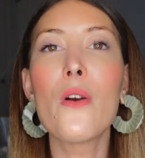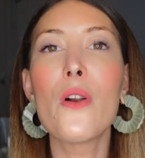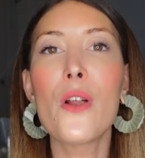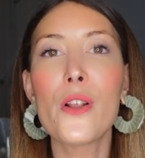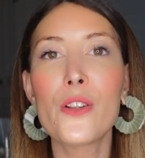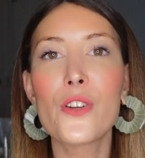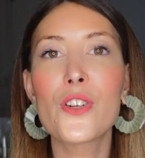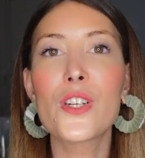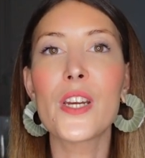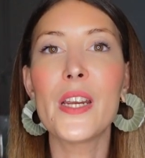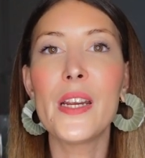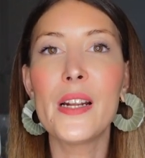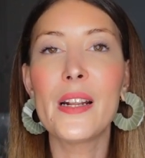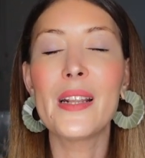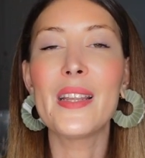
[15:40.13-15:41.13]
launched
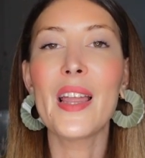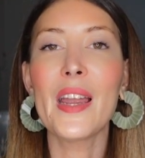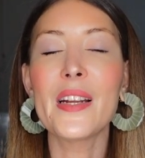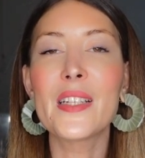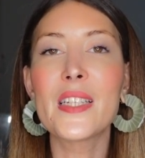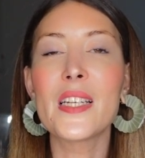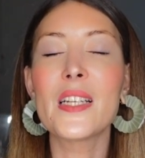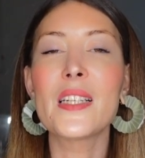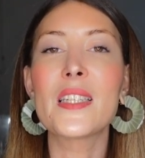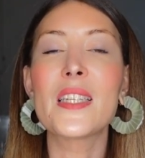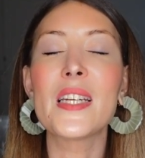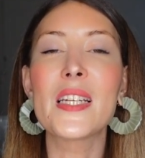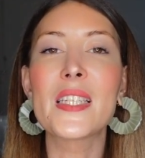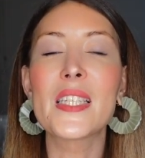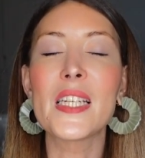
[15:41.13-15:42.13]
in
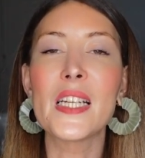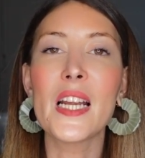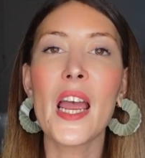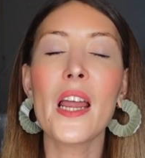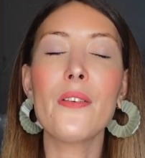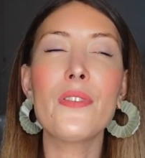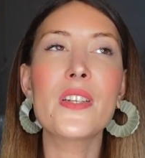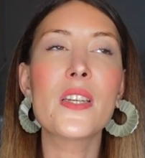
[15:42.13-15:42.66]
1969.